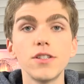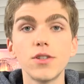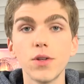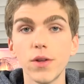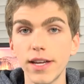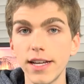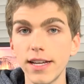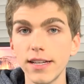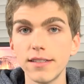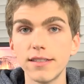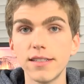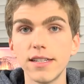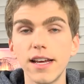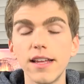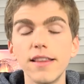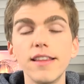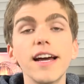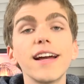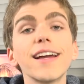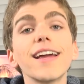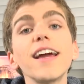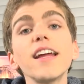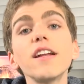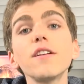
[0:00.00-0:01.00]
So like I said,
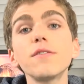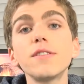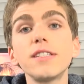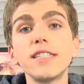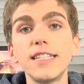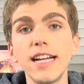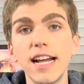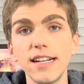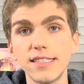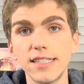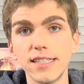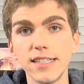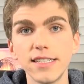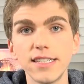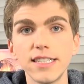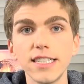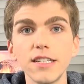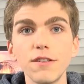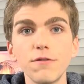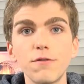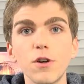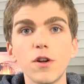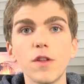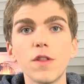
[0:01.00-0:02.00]
that kind of sets the
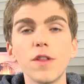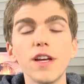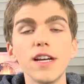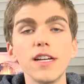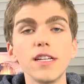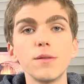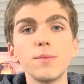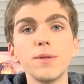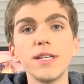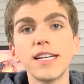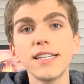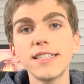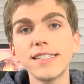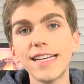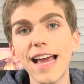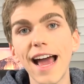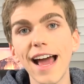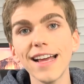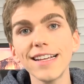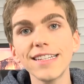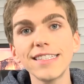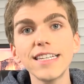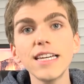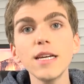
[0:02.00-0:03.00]
scene for things, because
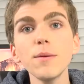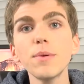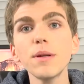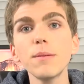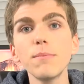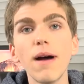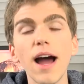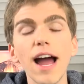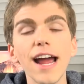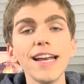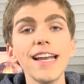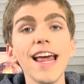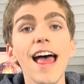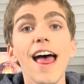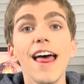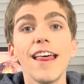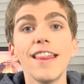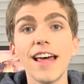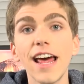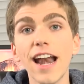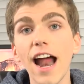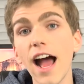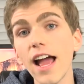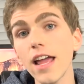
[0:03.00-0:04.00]
guys, keep in mind
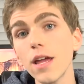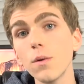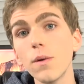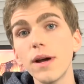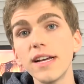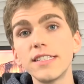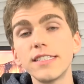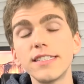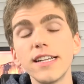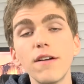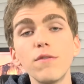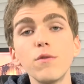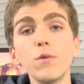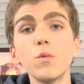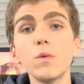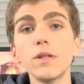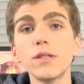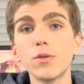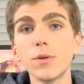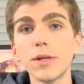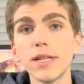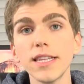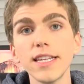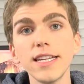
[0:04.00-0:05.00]
that iOS 7
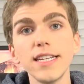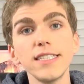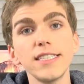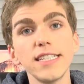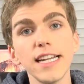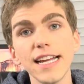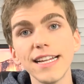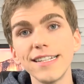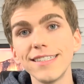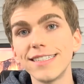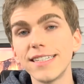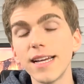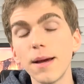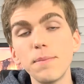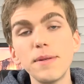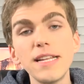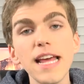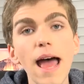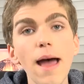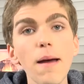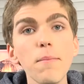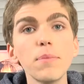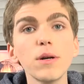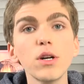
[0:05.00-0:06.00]
was released in
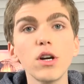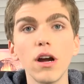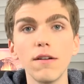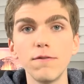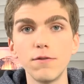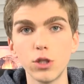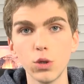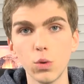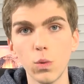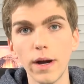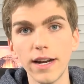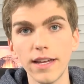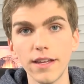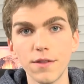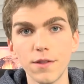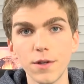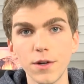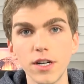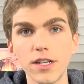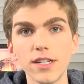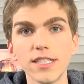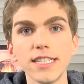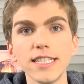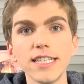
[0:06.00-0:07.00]
September of
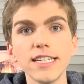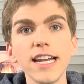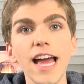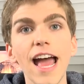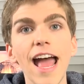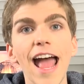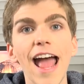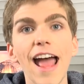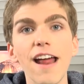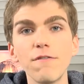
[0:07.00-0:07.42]
2013,